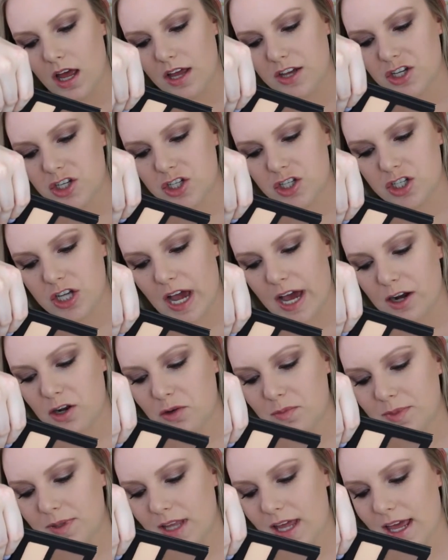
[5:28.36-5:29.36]

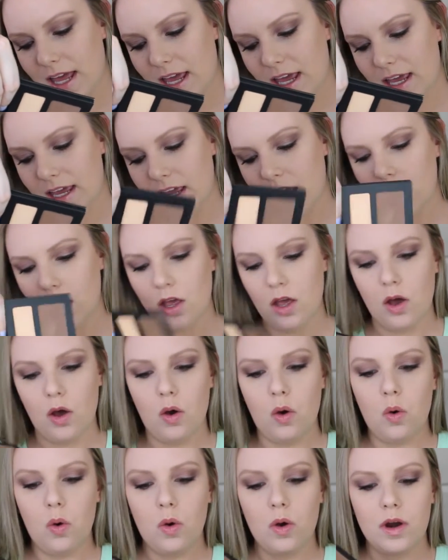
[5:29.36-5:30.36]
Shadow Play
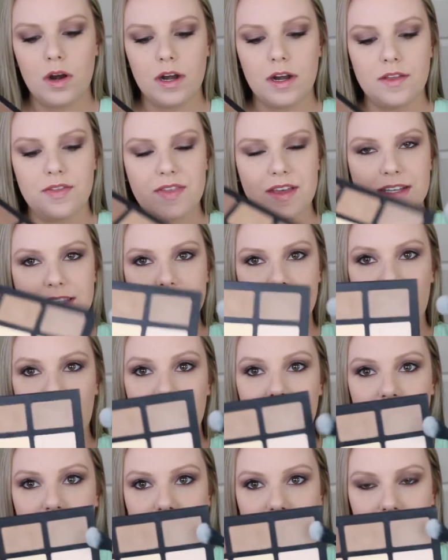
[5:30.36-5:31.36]
or this
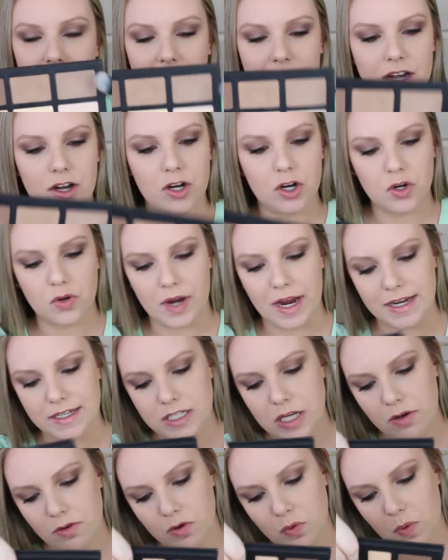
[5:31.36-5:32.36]
kind of lighter gray
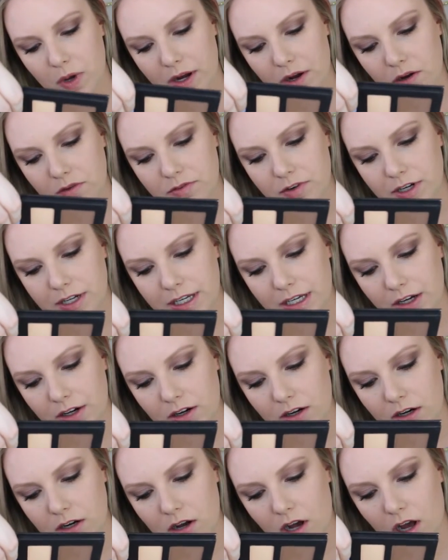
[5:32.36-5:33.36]
toned one over
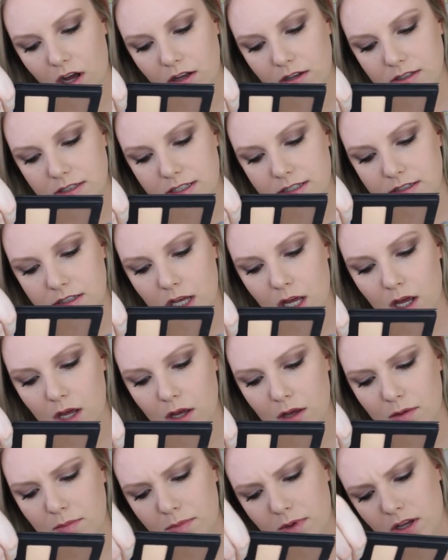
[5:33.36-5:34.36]
here called
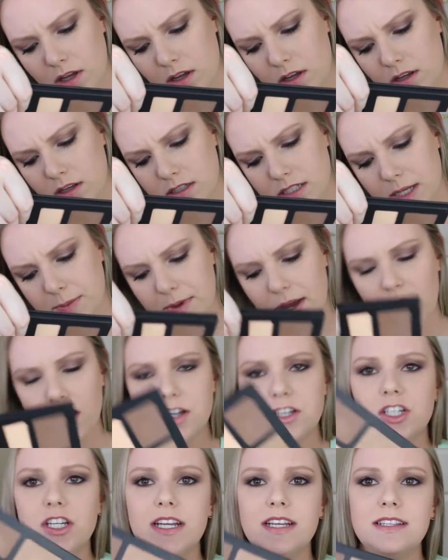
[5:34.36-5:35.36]
Subconscious,
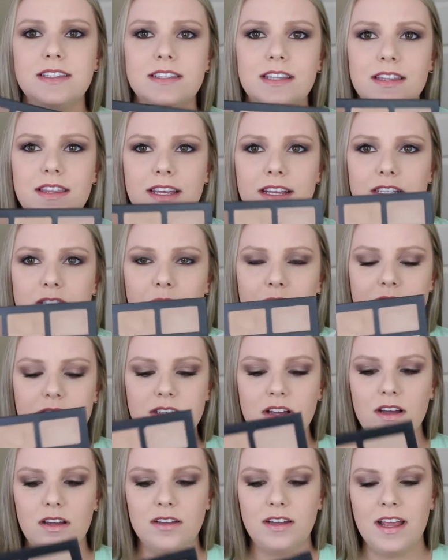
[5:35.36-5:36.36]
I think is what it's
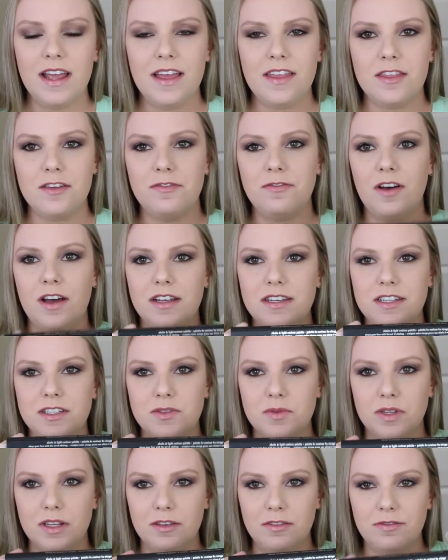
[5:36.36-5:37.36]
called. The font
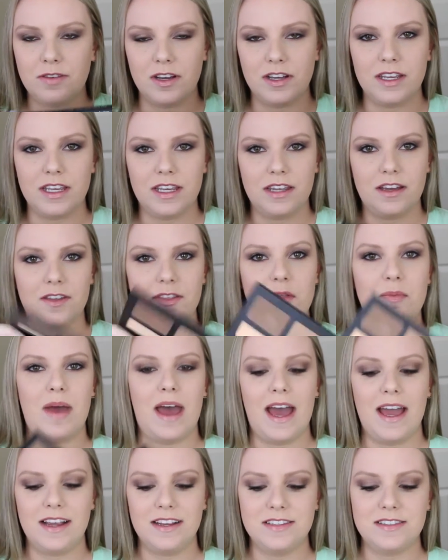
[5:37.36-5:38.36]
is really funky on the
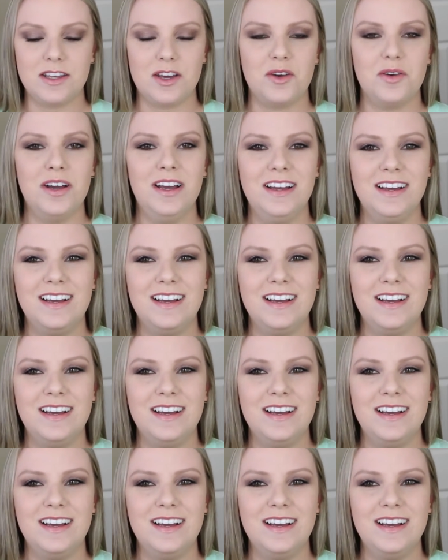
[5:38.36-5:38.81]
back, so